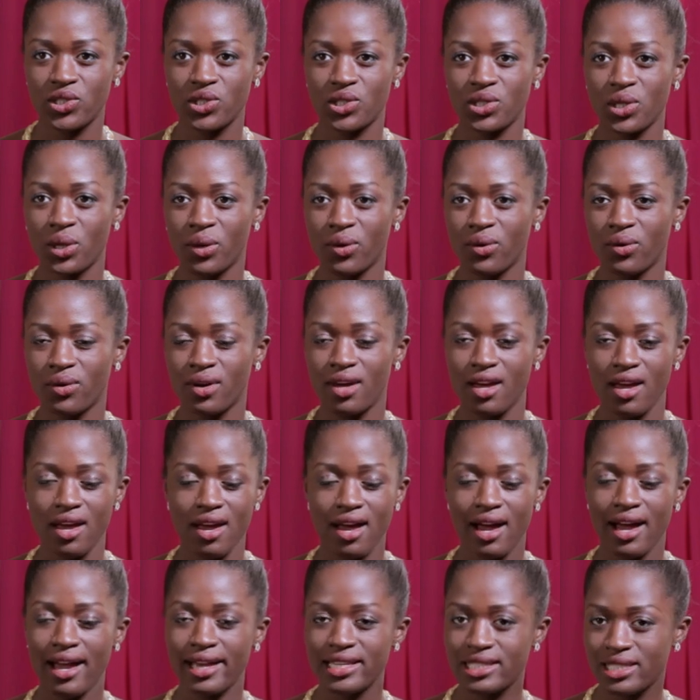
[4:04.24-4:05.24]
So
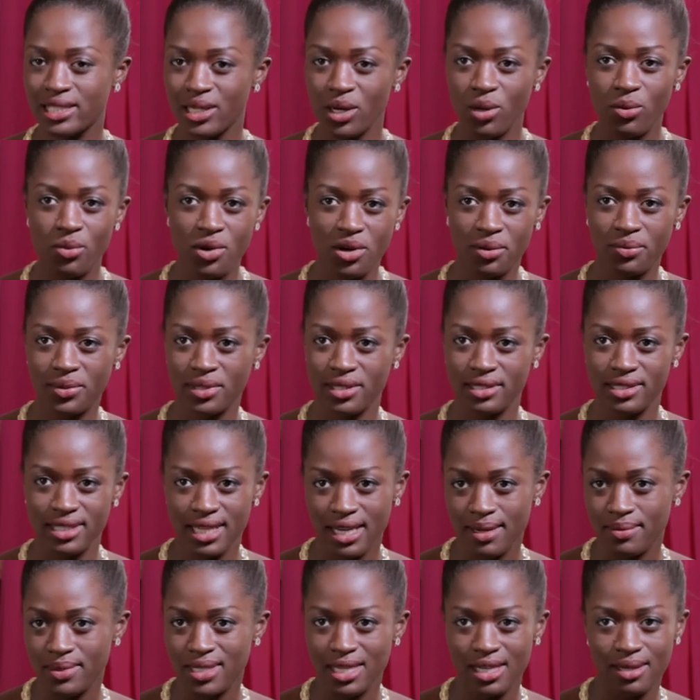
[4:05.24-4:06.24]
I still work with the
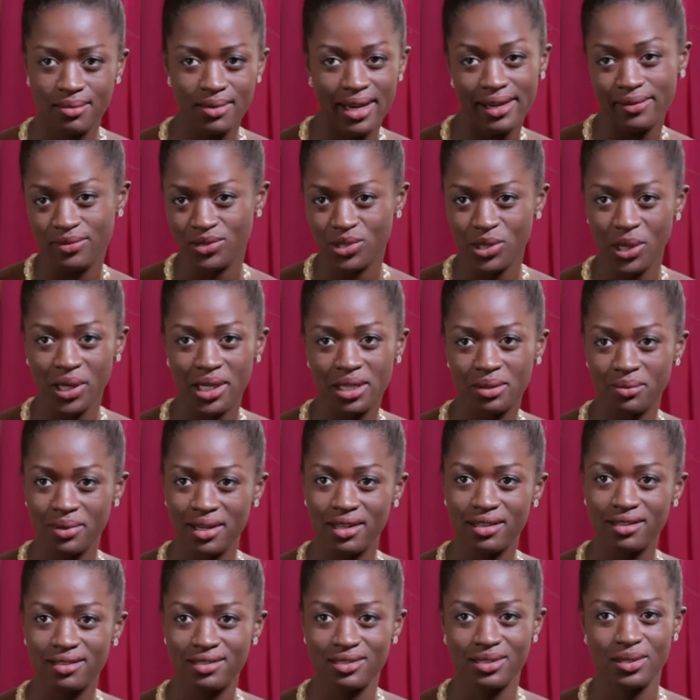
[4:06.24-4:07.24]
same team I've started
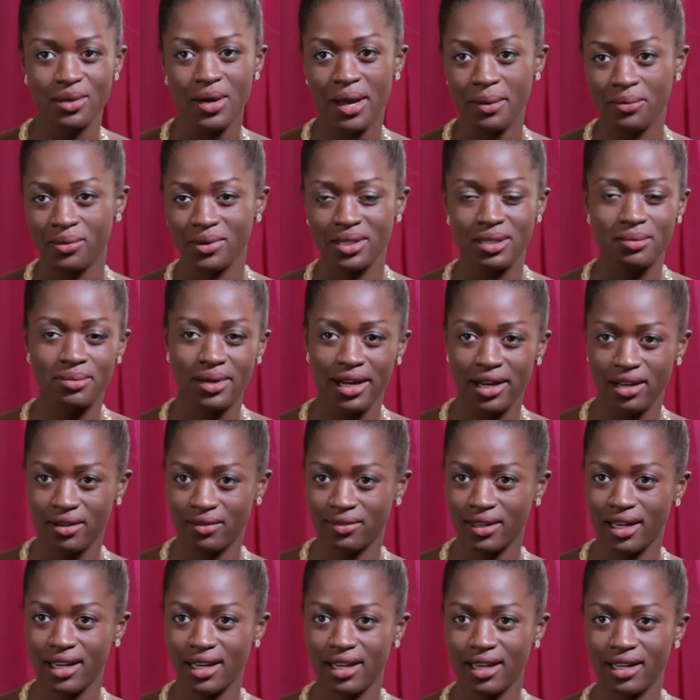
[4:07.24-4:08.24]
with. So I'm really proud
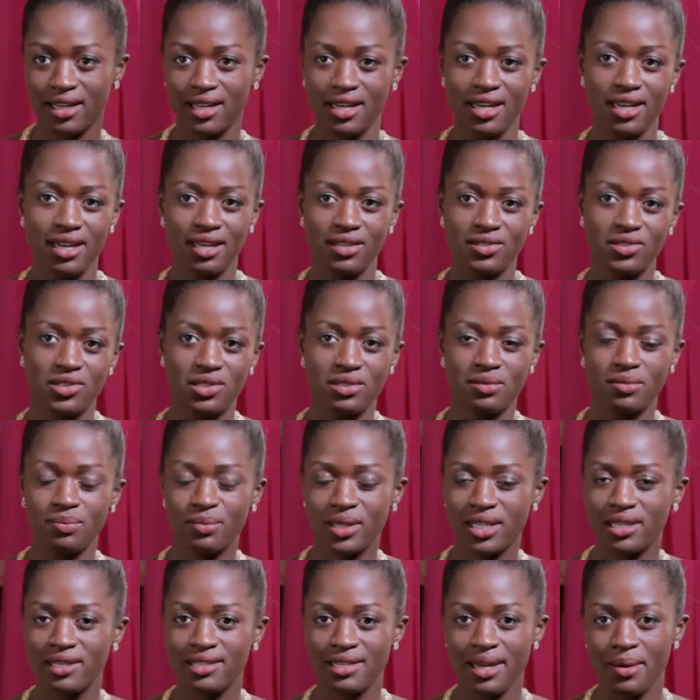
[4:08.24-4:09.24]
of that,
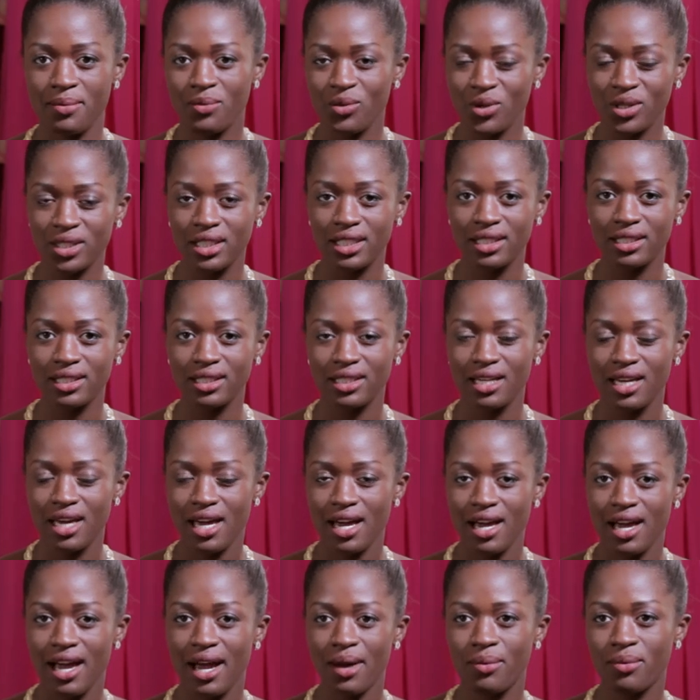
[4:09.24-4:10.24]
just because I
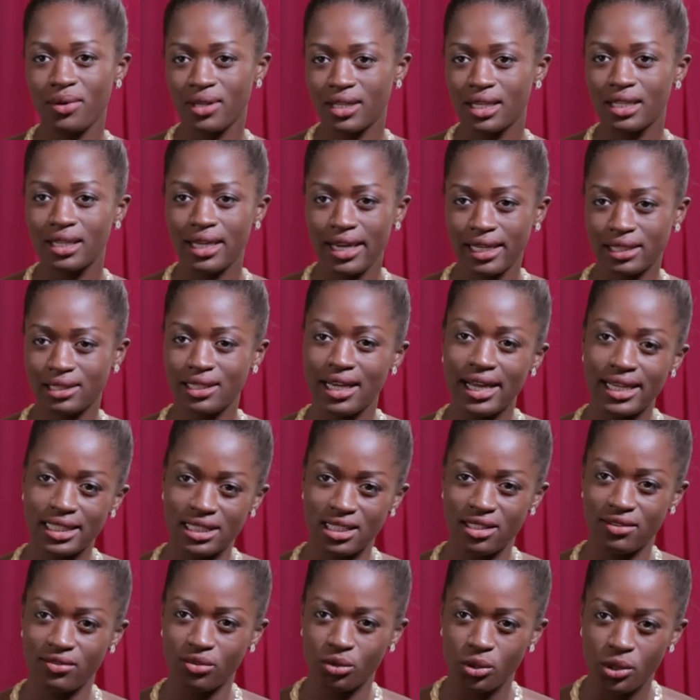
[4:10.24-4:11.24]
really like the
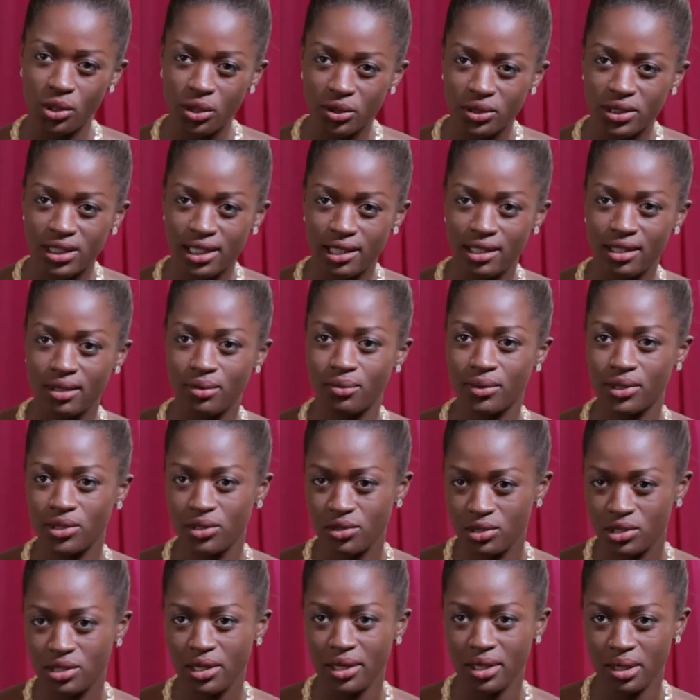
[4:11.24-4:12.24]
idea of loyalty when
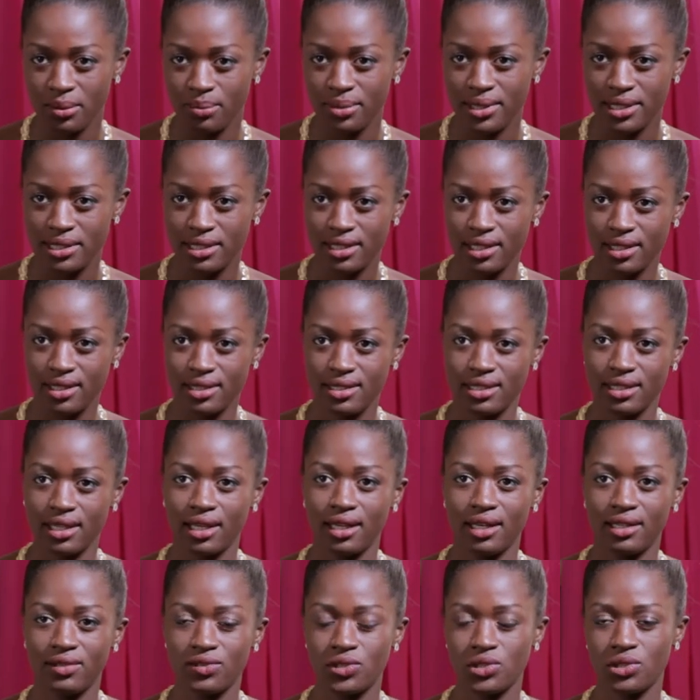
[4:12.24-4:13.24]
you start a business
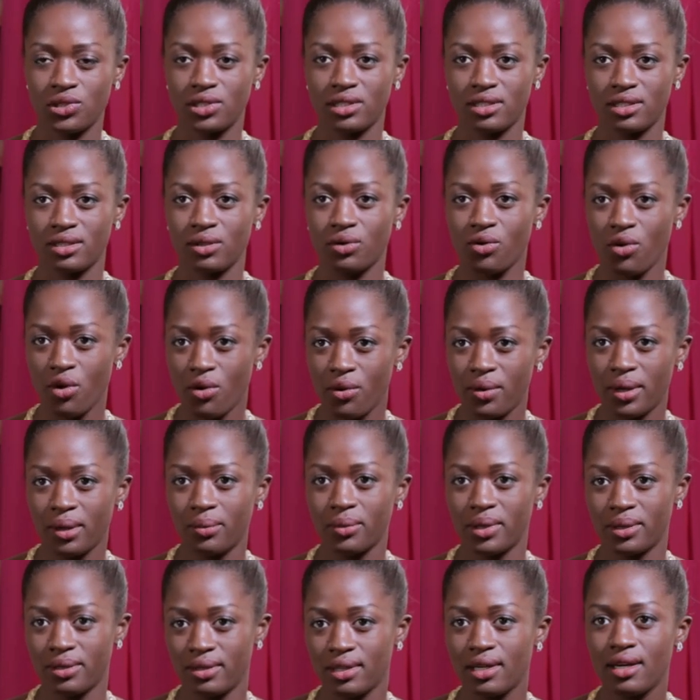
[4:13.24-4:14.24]
and just growing
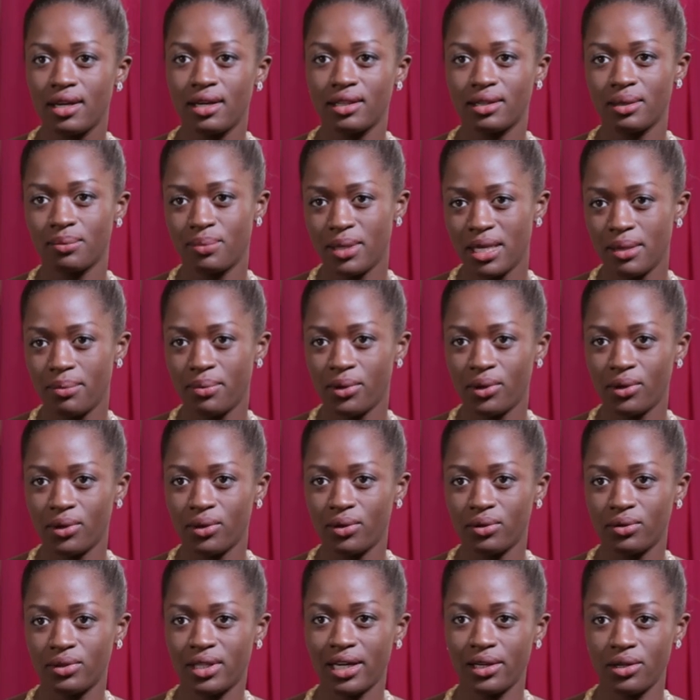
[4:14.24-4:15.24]
with the
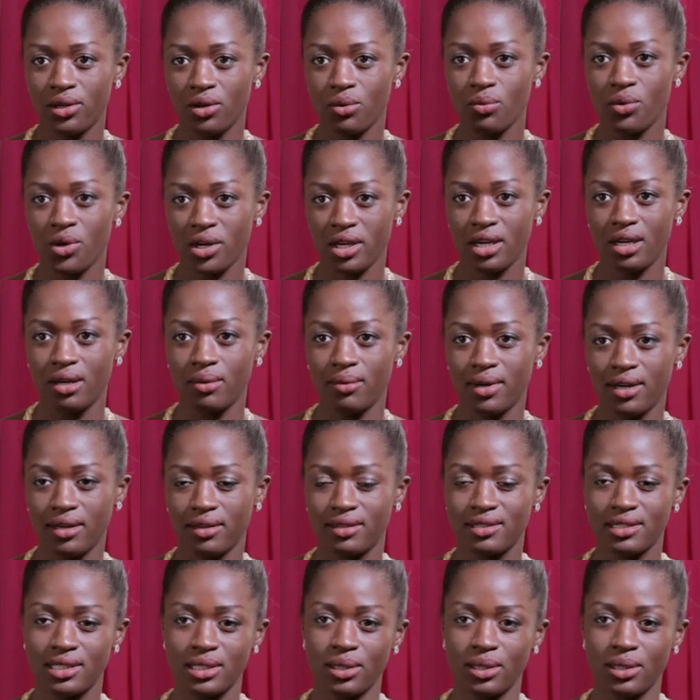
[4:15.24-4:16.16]
people that you're working with.